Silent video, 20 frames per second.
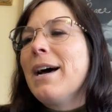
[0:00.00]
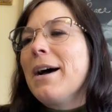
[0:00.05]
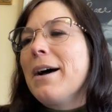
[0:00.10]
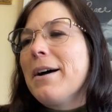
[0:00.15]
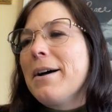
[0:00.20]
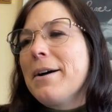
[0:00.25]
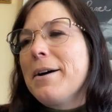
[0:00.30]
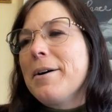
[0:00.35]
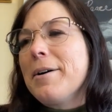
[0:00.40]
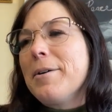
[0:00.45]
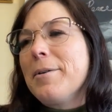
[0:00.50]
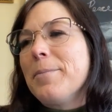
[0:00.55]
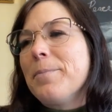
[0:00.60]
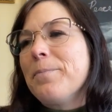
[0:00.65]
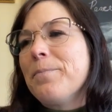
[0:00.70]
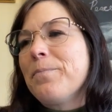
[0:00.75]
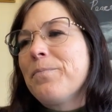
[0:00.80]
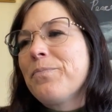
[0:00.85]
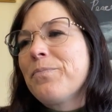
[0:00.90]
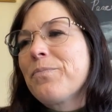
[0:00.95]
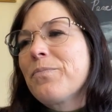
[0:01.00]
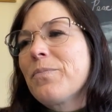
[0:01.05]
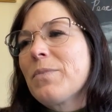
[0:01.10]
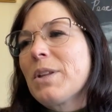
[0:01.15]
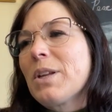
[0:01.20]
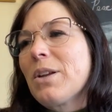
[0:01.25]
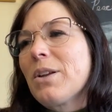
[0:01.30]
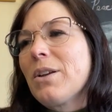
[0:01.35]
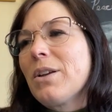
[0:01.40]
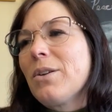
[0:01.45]
Um,
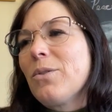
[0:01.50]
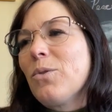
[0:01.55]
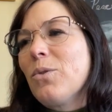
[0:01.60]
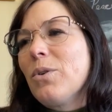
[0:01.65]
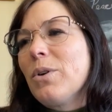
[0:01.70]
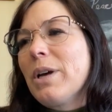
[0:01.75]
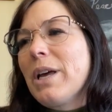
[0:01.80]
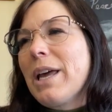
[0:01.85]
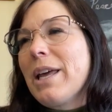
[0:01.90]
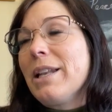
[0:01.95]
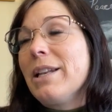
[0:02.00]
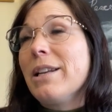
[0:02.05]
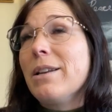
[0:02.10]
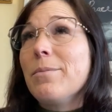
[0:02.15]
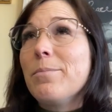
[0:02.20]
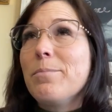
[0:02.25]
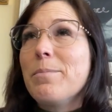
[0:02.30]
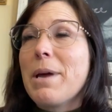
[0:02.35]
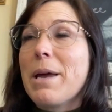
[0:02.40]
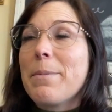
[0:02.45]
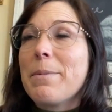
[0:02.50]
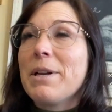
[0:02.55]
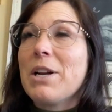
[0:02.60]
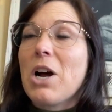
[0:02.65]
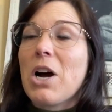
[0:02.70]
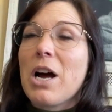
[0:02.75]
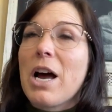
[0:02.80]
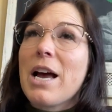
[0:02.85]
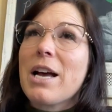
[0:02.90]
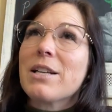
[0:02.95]
and maybe
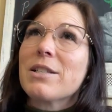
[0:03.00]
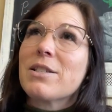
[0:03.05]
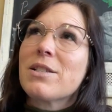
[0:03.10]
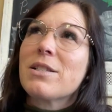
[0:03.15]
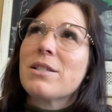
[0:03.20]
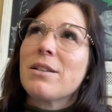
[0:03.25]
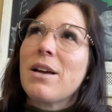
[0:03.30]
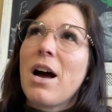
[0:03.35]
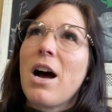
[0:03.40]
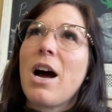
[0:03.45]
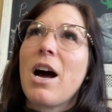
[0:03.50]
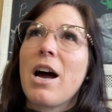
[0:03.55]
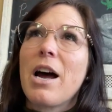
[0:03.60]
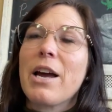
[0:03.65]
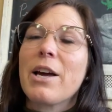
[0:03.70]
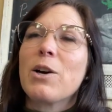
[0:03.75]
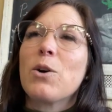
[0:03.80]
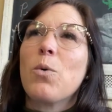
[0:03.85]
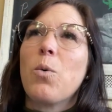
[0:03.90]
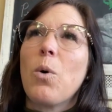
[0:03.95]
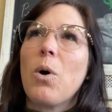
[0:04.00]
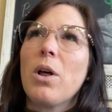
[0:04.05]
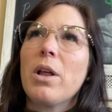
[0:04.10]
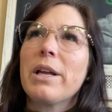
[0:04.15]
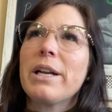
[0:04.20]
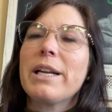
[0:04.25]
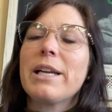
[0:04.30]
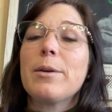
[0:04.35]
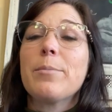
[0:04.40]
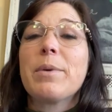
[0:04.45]
not as high
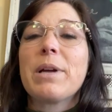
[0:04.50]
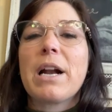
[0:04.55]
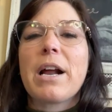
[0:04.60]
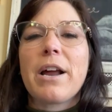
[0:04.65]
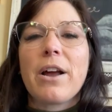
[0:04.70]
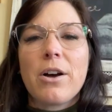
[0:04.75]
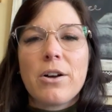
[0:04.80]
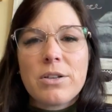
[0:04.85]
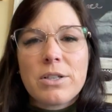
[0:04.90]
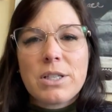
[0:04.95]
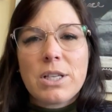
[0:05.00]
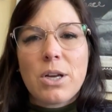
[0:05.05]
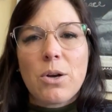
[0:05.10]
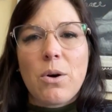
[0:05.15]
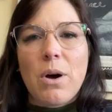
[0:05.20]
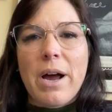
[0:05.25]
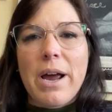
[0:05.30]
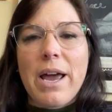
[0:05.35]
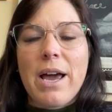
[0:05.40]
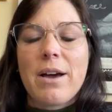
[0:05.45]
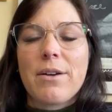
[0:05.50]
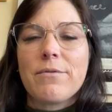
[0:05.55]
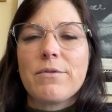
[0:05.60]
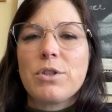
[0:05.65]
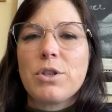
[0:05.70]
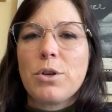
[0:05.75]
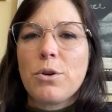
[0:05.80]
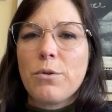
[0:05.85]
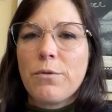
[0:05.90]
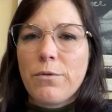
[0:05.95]
quality, but I also, I have
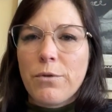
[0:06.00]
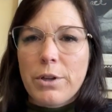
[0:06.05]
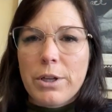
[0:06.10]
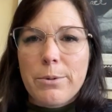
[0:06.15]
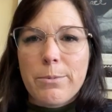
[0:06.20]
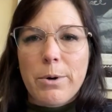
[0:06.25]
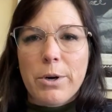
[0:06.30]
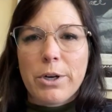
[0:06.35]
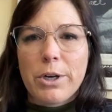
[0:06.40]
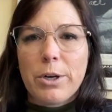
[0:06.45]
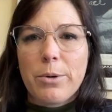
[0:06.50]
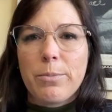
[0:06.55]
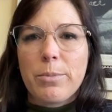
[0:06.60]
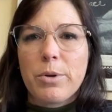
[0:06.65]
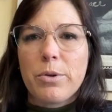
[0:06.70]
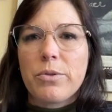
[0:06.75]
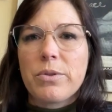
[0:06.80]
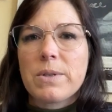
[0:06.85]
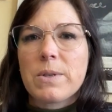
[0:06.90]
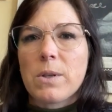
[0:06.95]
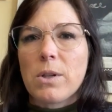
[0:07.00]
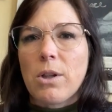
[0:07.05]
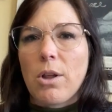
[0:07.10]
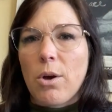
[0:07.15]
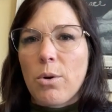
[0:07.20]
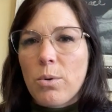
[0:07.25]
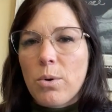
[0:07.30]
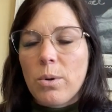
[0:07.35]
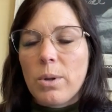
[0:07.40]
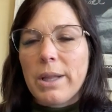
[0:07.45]
two flea market booths
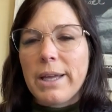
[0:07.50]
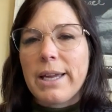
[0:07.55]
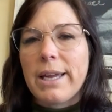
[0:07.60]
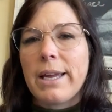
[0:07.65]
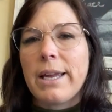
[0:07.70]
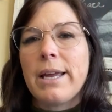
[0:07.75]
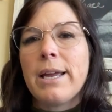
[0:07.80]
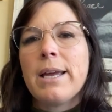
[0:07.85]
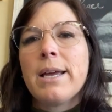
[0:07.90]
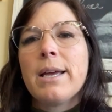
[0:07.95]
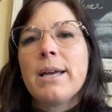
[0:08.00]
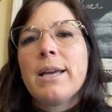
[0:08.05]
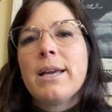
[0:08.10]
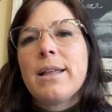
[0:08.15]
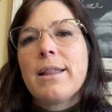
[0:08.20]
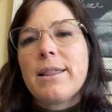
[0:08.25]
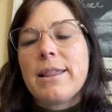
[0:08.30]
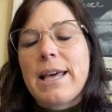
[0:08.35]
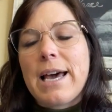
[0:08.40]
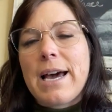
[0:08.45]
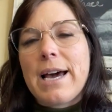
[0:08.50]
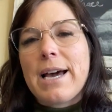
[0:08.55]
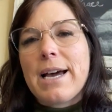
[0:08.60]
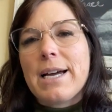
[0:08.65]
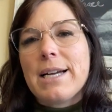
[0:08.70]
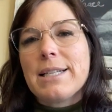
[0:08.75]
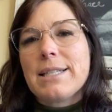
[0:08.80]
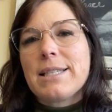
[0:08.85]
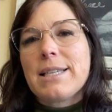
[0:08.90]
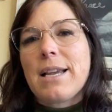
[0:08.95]
locally
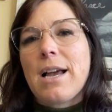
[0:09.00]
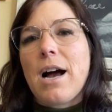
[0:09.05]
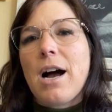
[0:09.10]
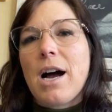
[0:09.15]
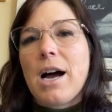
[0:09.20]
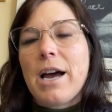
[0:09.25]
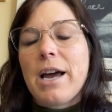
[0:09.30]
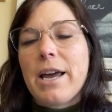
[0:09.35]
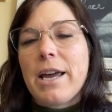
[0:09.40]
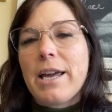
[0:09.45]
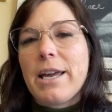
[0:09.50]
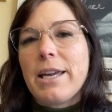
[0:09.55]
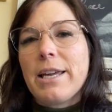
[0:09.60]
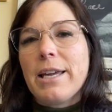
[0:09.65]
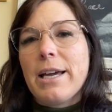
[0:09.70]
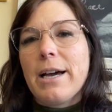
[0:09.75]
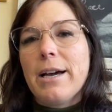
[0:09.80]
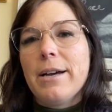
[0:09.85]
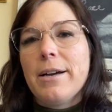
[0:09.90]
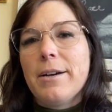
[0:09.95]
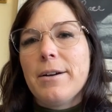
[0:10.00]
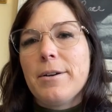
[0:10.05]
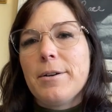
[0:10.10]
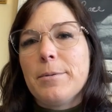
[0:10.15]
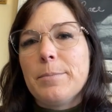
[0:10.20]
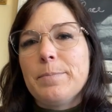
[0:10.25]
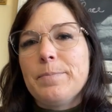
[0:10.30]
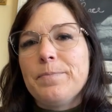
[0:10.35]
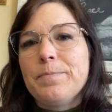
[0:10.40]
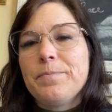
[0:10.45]
that I,
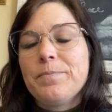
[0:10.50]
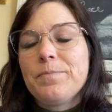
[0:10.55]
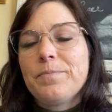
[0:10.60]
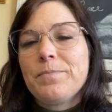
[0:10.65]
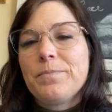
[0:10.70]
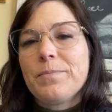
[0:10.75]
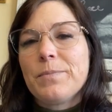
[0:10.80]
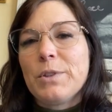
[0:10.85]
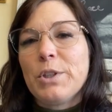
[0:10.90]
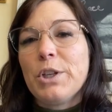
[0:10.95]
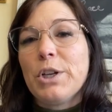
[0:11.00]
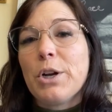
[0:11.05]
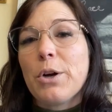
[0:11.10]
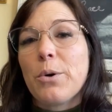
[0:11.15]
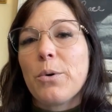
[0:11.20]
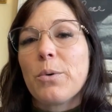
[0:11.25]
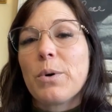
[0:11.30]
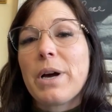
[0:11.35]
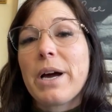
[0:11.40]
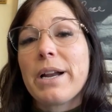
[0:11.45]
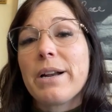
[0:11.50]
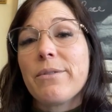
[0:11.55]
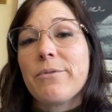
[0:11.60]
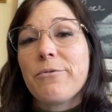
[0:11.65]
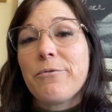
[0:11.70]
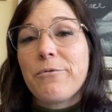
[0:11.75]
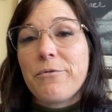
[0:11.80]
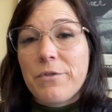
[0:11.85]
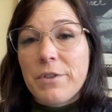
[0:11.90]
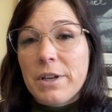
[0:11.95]
um, you know, kind of
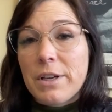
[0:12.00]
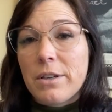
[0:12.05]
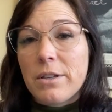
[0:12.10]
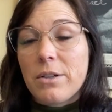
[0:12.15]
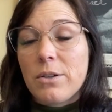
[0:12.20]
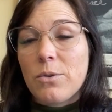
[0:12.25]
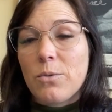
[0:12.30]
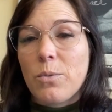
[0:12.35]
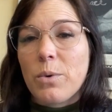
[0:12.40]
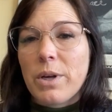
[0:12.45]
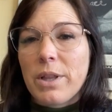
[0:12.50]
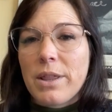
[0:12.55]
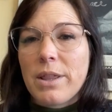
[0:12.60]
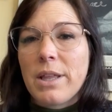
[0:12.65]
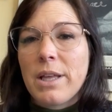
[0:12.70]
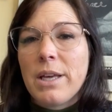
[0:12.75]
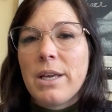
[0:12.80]
fill with